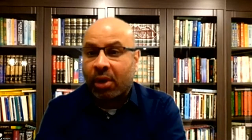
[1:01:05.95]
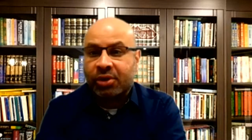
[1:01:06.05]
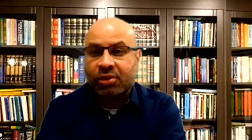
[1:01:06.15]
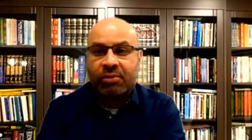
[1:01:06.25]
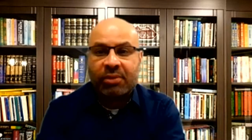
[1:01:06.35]

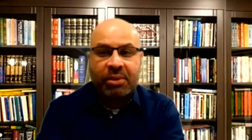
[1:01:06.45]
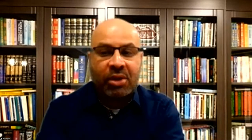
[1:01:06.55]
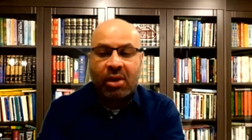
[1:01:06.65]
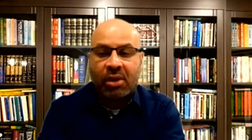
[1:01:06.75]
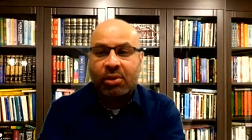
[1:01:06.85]
so maybe
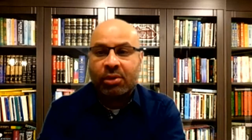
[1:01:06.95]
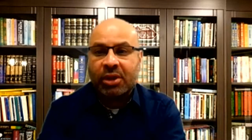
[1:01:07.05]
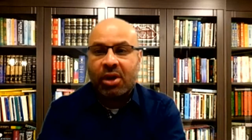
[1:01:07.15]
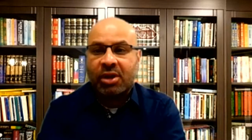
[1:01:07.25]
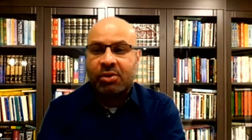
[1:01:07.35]
holding
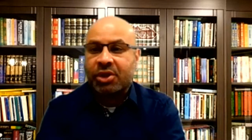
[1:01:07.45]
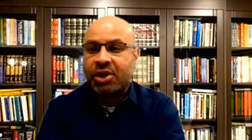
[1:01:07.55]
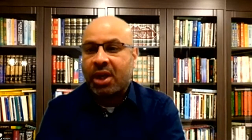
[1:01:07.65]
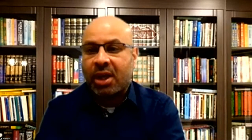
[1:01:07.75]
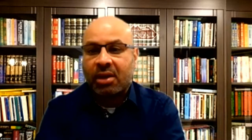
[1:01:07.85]
on to a
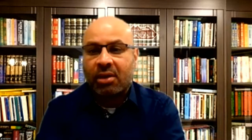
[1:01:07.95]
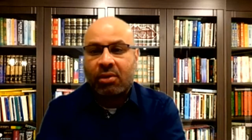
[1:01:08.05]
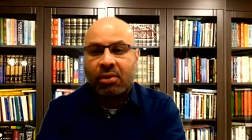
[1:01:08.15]
chair or,